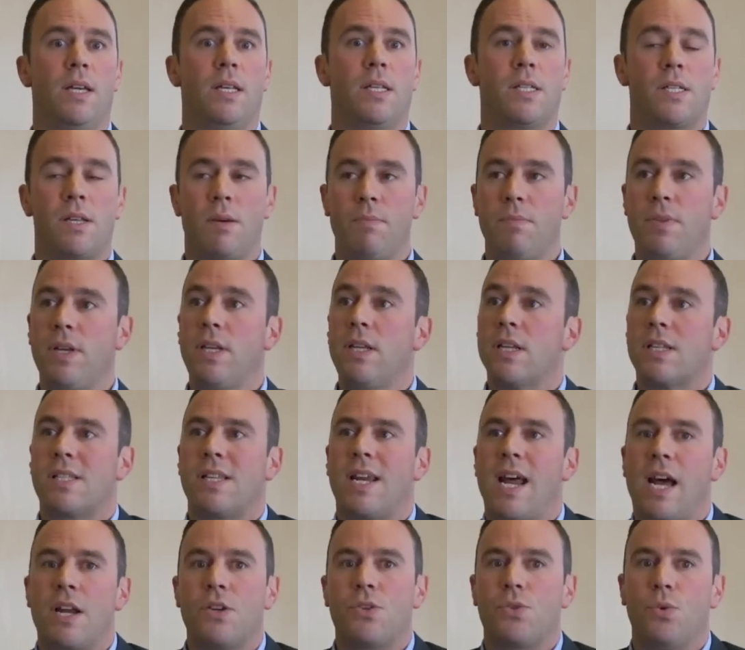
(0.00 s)
something that's
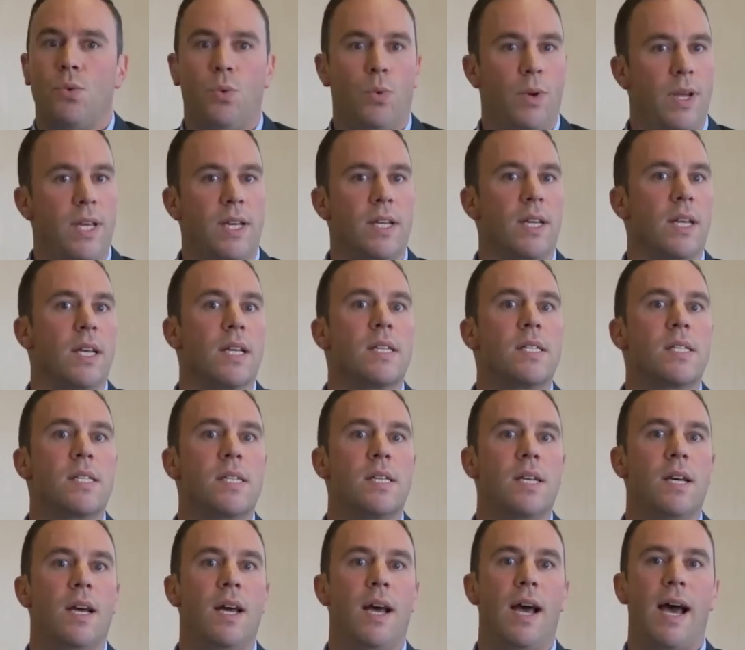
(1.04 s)
an actual weakness.